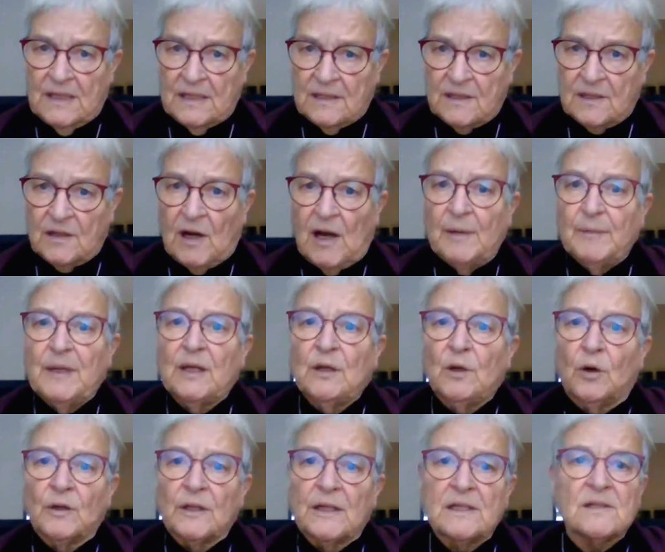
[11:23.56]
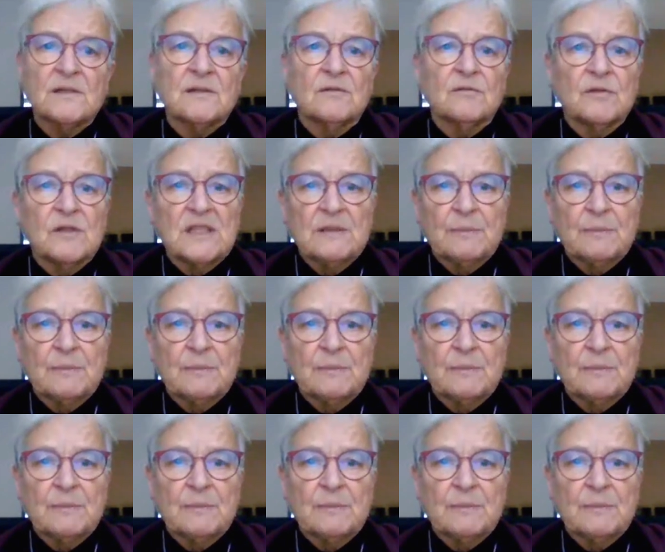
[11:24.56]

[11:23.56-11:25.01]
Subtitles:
describing honest and